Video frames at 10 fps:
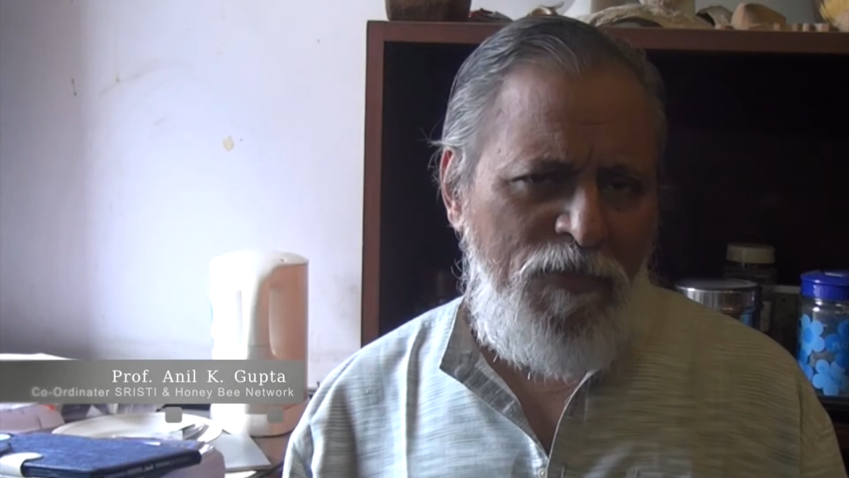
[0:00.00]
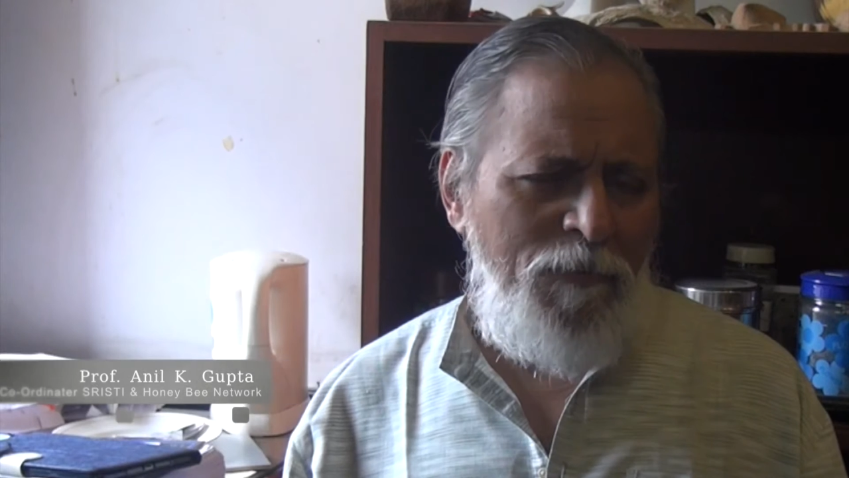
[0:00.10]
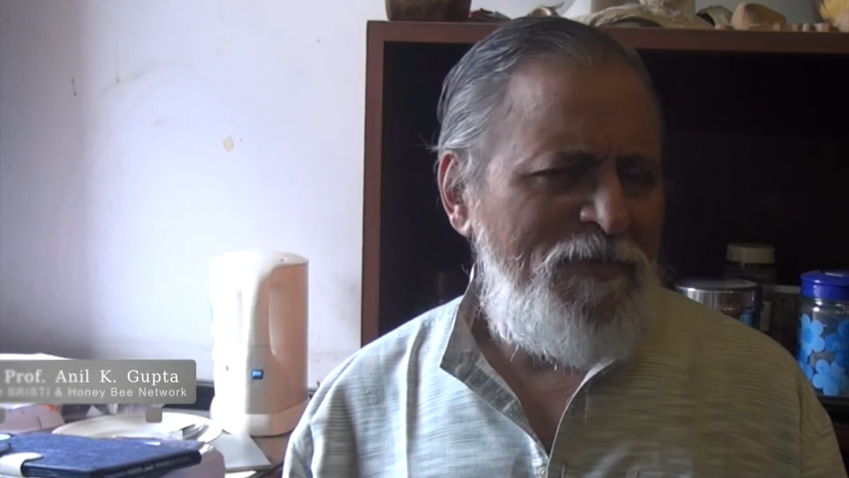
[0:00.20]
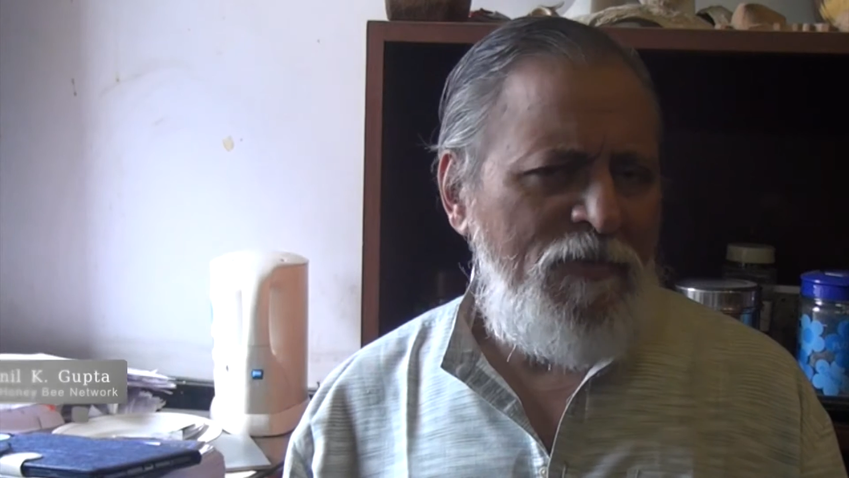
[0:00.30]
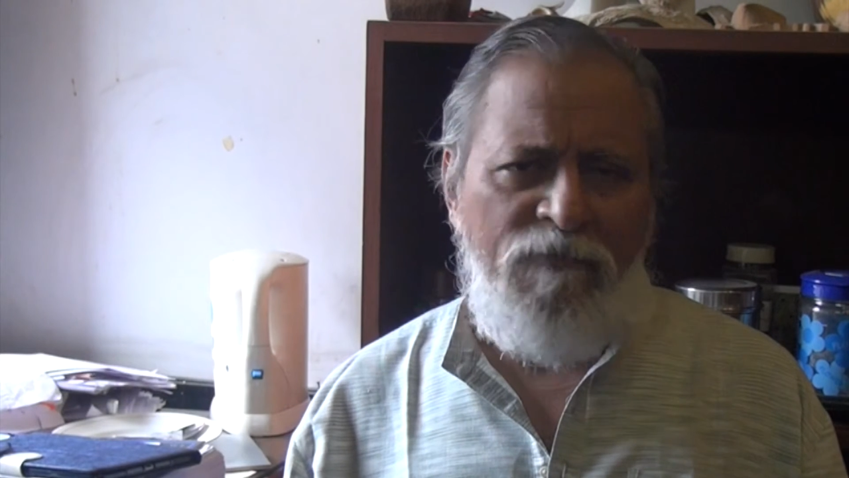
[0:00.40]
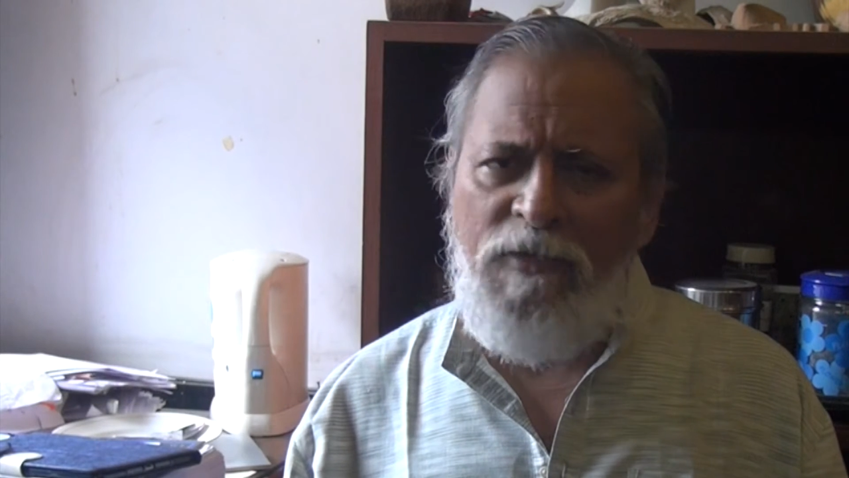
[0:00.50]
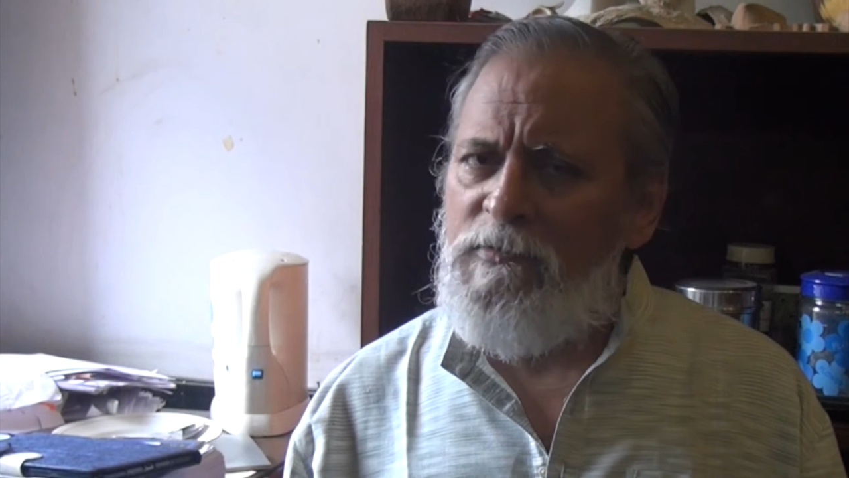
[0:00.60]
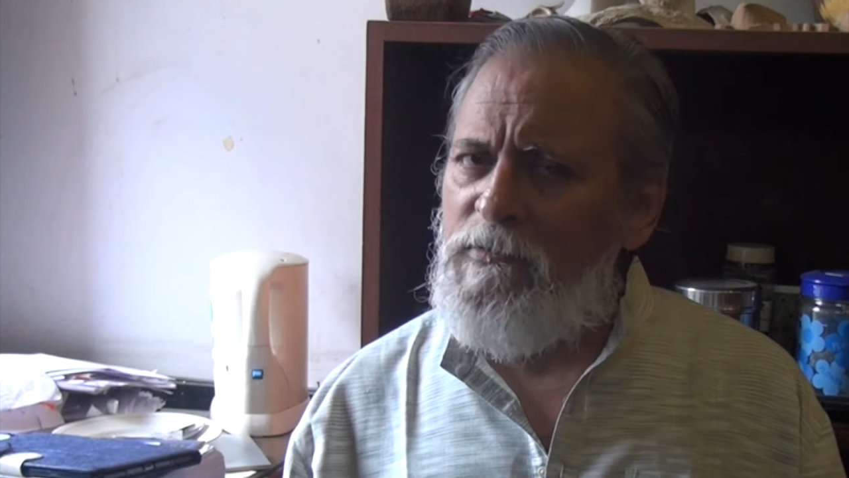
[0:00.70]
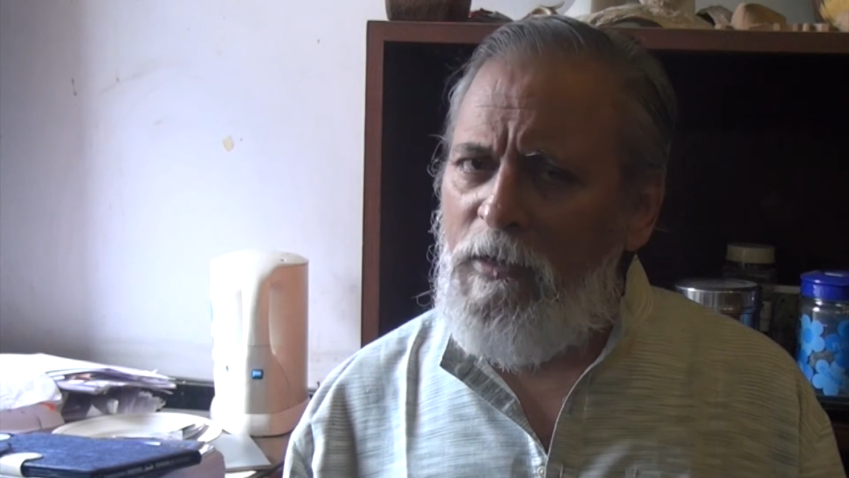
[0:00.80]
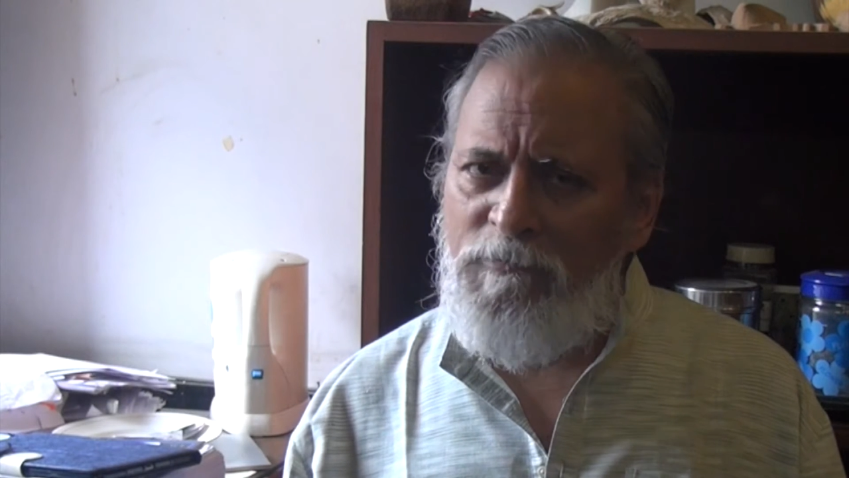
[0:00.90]
They must have done
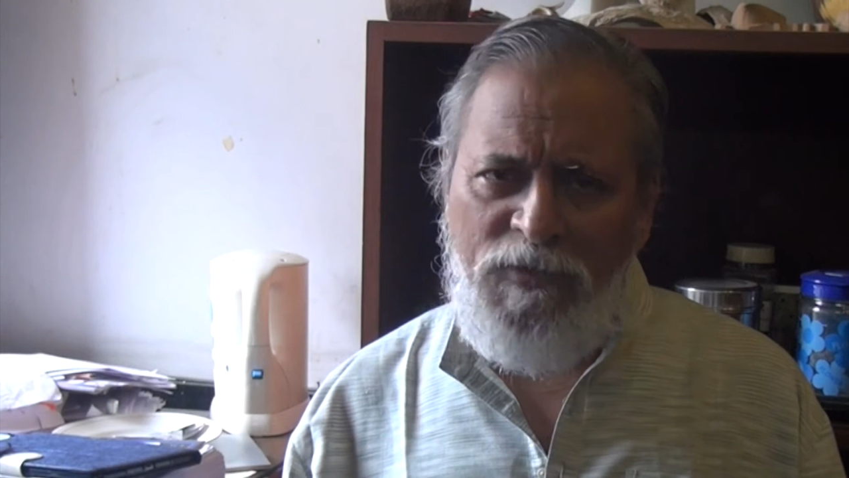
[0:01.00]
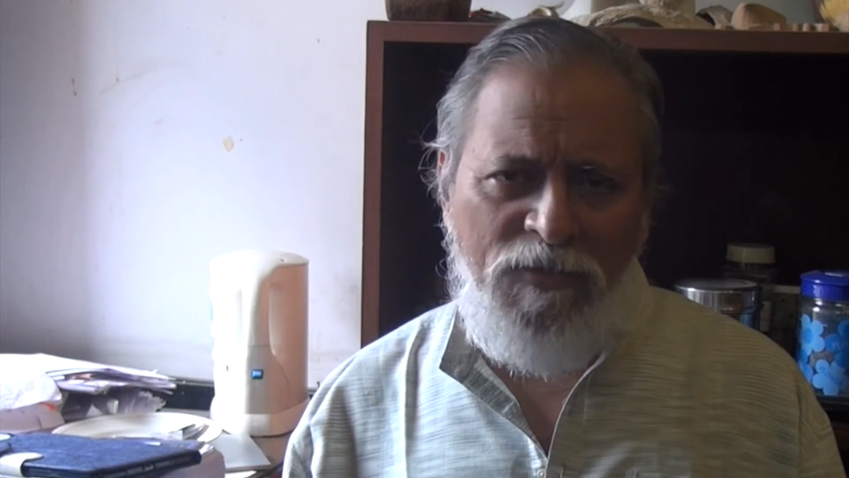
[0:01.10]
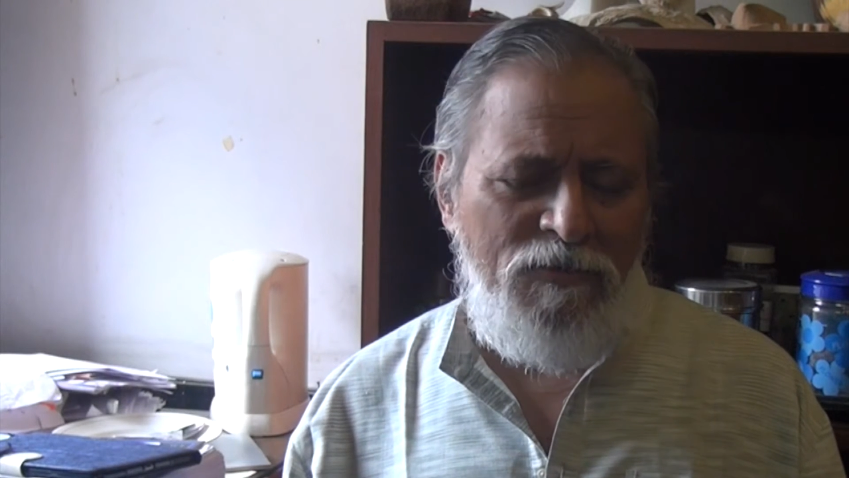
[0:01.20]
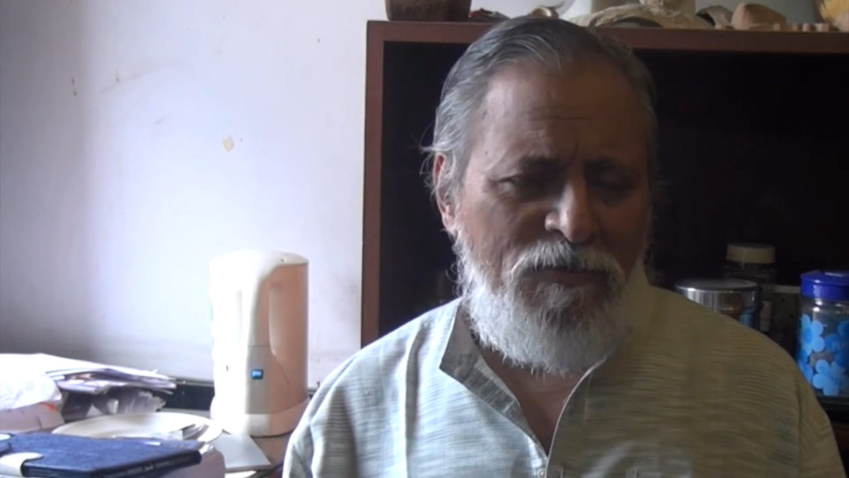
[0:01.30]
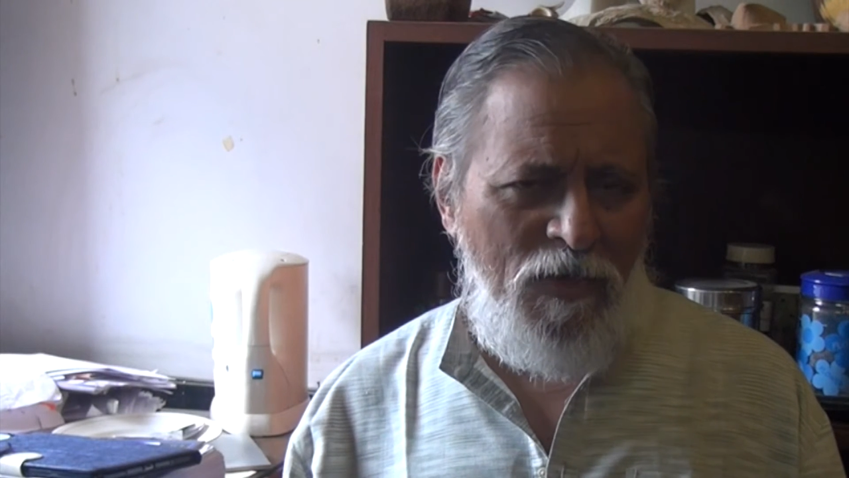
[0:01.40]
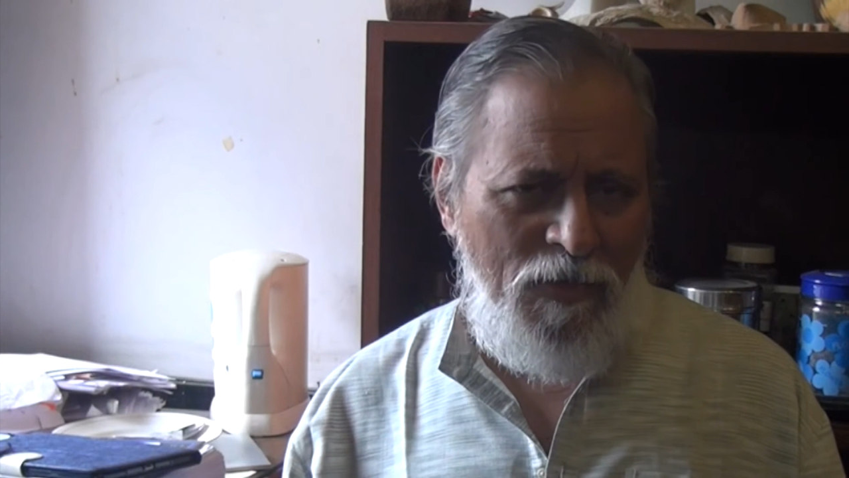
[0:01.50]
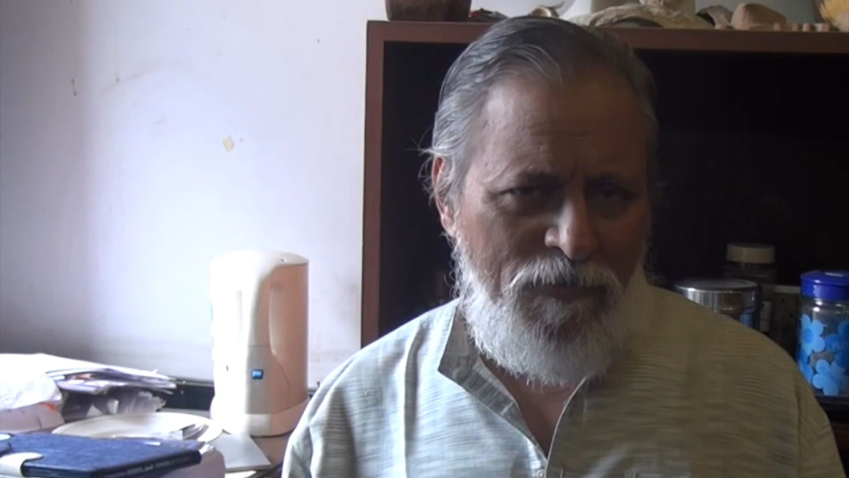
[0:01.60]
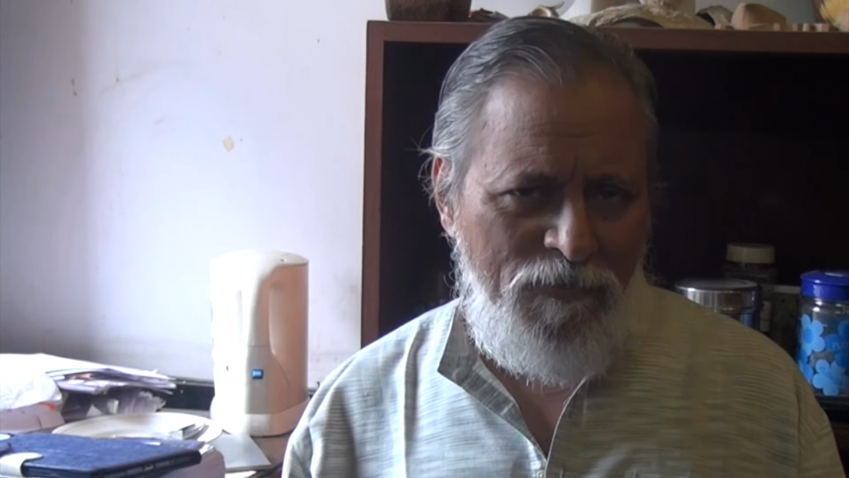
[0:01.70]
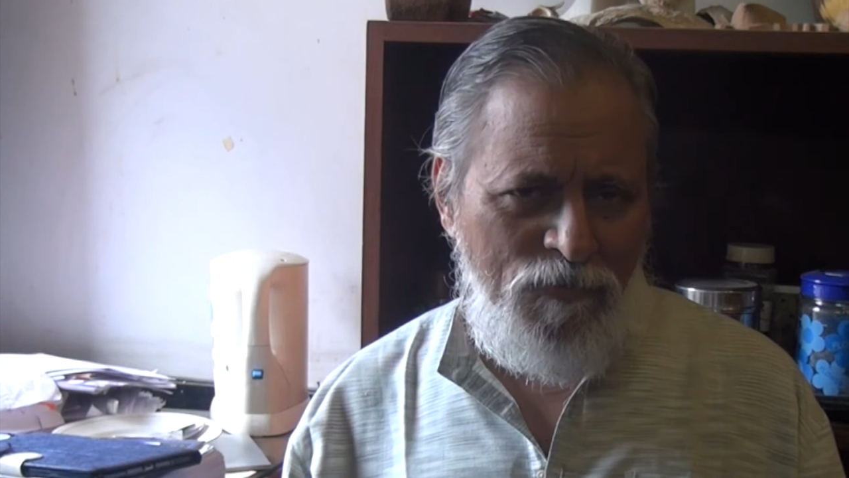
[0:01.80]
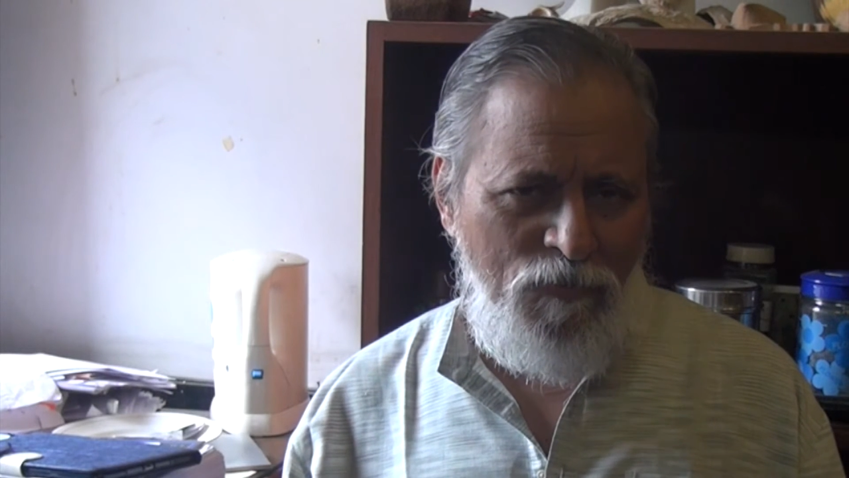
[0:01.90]
something right